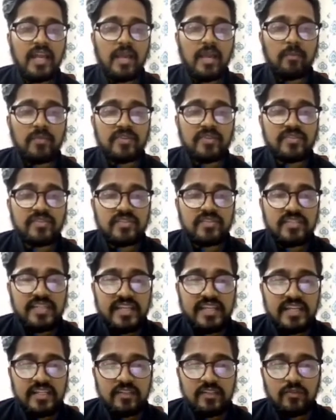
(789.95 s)
Business
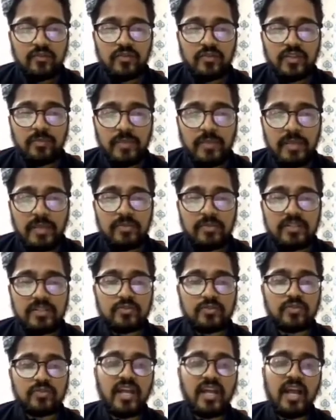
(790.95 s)
deal with people, so
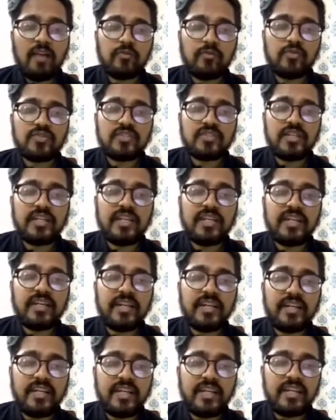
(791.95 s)
they have to study in
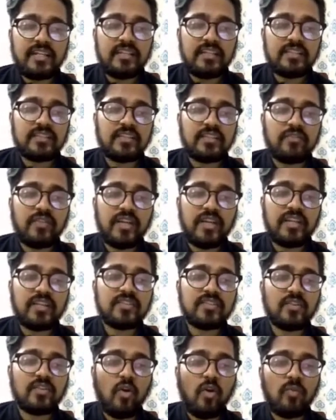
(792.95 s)
detail the various
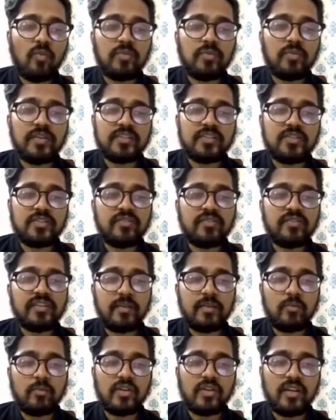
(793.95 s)
components of
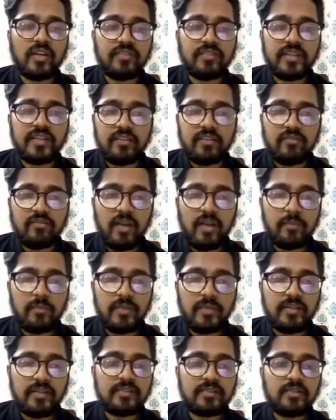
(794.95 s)
demographic environment.
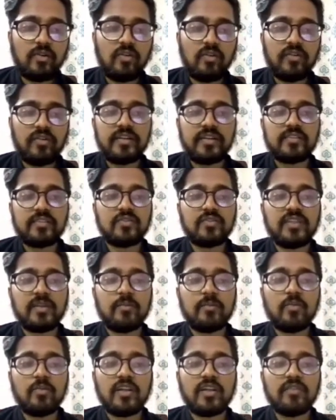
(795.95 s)
All right, so
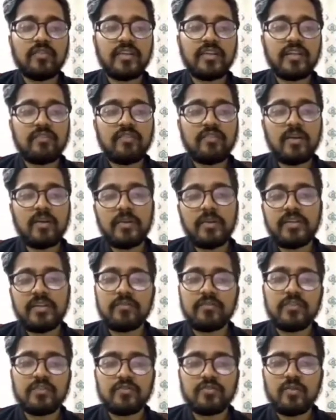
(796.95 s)
demographic environment
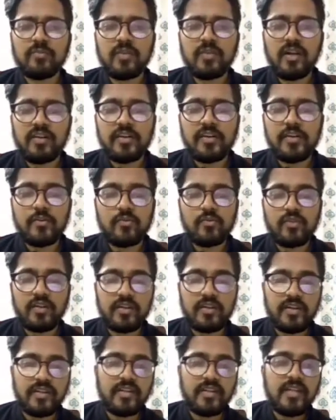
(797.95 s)
differs from country to country.